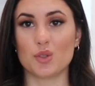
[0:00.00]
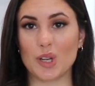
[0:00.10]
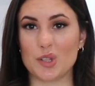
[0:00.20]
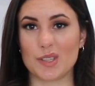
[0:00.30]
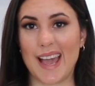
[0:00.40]
So
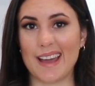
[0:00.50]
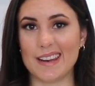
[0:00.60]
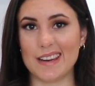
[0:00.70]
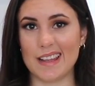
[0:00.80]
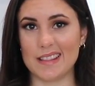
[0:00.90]
I just add
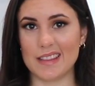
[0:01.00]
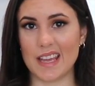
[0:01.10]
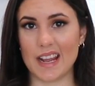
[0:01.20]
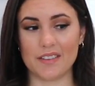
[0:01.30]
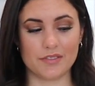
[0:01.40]
it, and
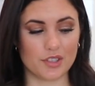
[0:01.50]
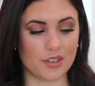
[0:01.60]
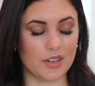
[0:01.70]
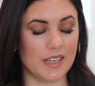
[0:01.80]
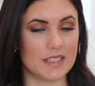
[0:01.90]
then
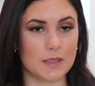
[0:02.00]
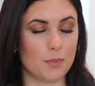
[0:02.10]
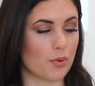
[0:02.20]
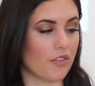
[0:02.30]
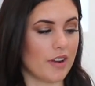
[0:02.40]
after it's
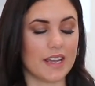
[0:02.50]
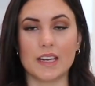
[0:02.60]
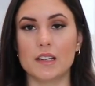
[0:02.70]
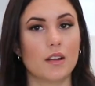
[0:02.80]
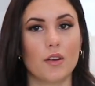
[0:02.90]

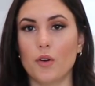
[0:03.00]
provided